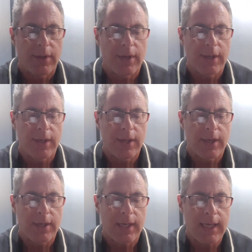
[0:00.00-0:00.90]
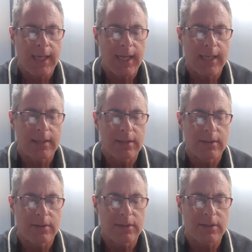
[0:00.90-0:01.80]
and he had
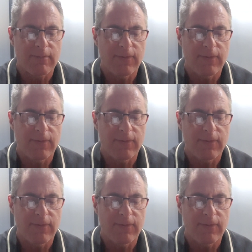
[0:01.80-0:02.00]
some